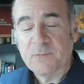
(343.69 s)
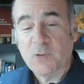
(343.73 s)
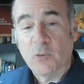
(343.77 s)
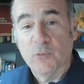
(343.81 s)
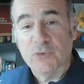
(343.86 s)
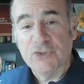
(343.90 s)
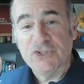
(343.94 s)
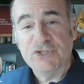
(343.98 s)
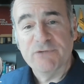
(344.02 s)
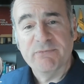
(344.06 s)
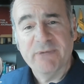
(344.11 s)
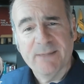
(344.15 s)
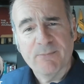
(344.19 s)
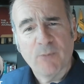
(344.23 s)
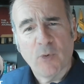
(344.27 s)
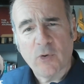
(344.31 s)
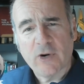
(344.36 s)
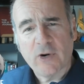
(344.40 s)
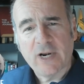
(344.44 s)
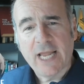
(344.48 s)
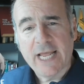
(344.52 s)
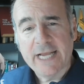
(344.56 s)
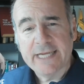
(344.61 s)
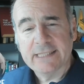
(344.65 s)
would you be
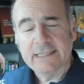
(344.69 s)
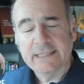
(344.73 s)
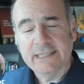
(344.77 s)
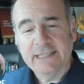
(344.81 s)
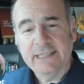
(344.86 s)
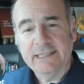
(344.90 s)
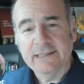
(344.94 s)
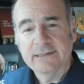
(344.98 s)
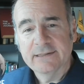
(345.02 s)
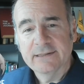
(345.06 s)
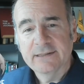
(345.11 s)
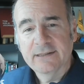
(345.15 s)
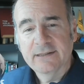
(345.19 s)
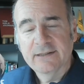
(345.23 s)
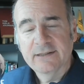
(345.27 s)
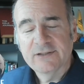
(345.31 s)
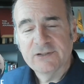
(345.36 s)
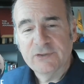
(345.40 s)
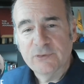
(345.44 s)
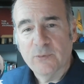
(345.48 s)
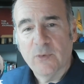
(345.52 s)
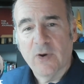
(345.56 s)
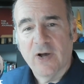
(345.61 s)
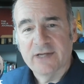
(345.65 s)
more likely
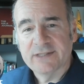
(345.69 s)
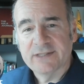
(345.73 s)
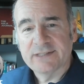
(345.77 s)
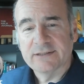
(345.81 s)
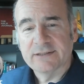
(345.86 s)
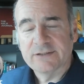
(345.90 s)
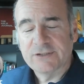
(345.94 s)
to want